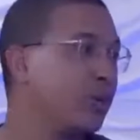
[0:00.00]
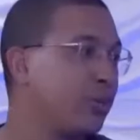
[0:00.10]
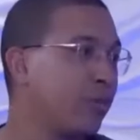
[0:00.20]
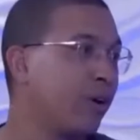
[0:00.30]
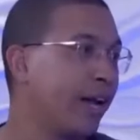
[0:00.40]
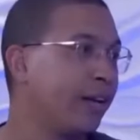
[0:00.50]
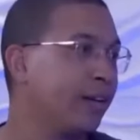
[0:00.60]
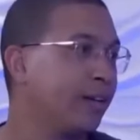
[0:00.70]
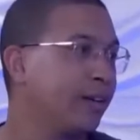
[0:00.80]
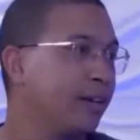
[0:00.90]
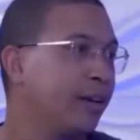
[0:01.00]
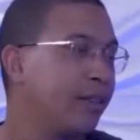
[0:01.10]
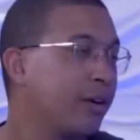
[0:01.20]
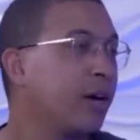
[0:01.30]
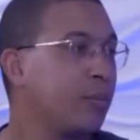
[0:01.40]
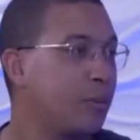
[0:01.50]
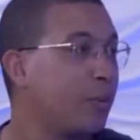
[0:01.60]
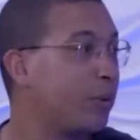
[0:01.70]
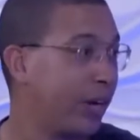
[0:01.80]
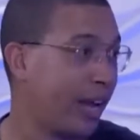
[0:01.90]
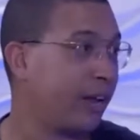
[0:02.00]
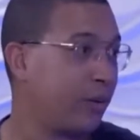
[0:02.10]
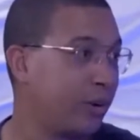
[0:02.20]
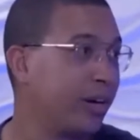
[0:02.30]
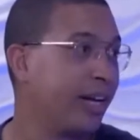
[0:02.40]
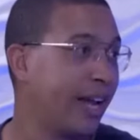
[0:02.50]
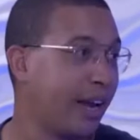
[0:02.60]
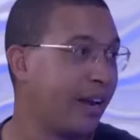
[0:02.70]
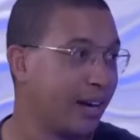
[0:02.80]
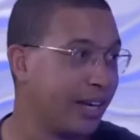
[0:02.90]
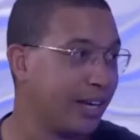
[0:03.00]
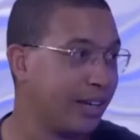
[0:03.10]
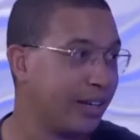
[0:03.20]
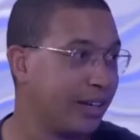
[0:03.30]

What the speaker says: to do it right, there are going to be people who are going to get lucky.